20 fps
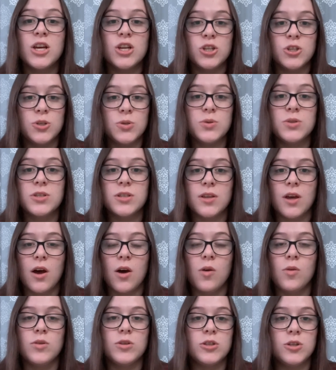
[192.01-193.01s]
too
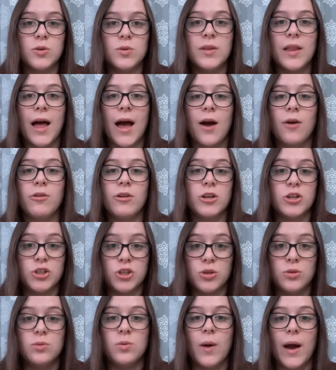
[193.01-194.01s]
slow, too loud, or
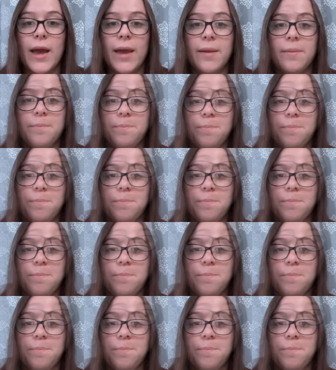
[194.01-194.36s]
too quiet.